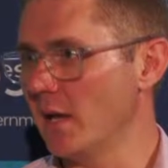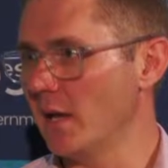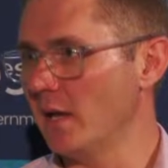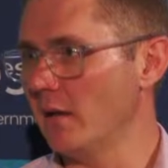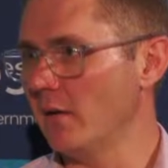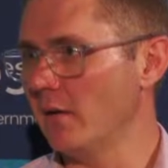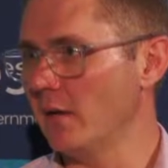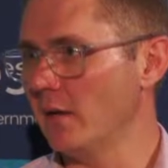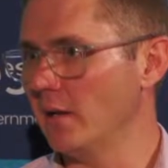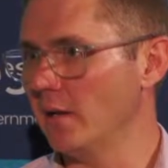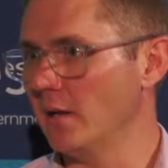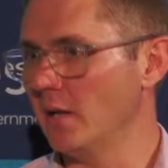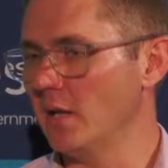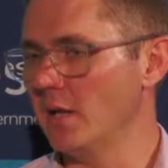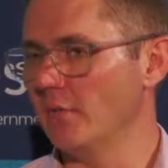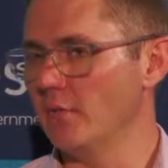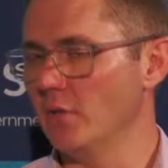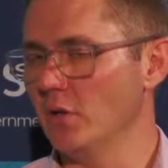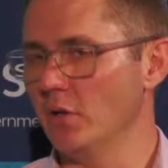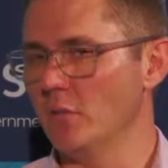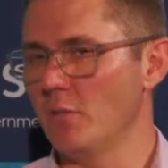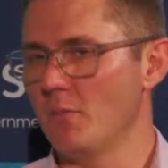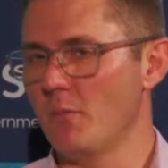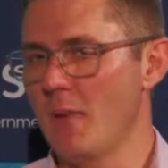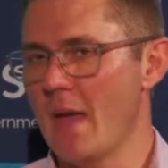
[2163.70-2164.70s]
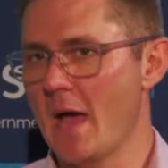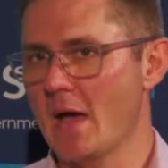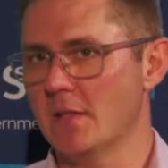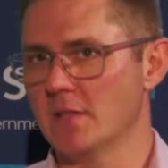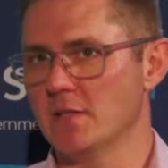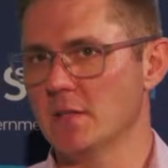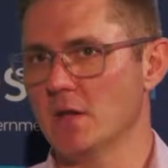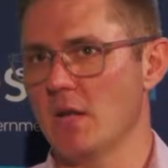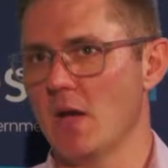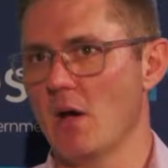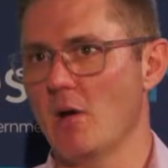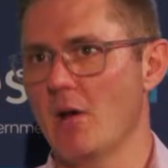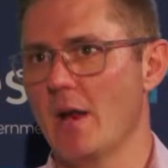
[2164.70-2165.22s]
And if you're about
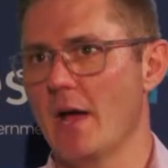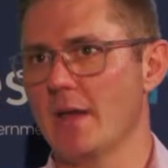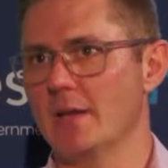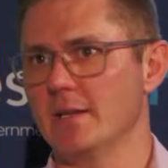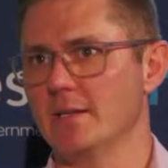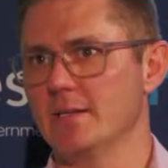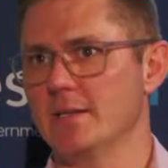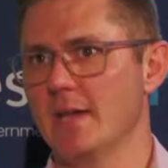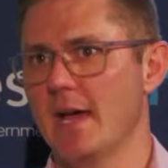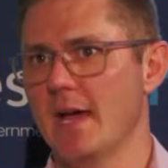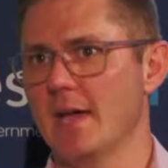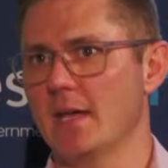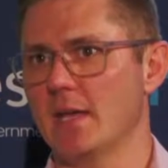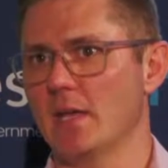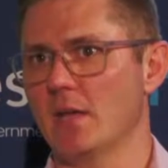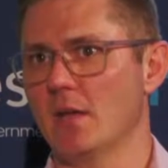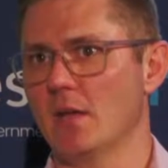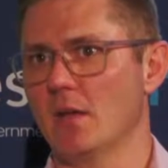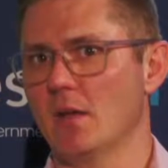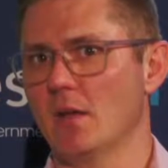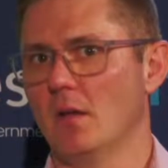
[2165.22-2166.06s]
to go and undertake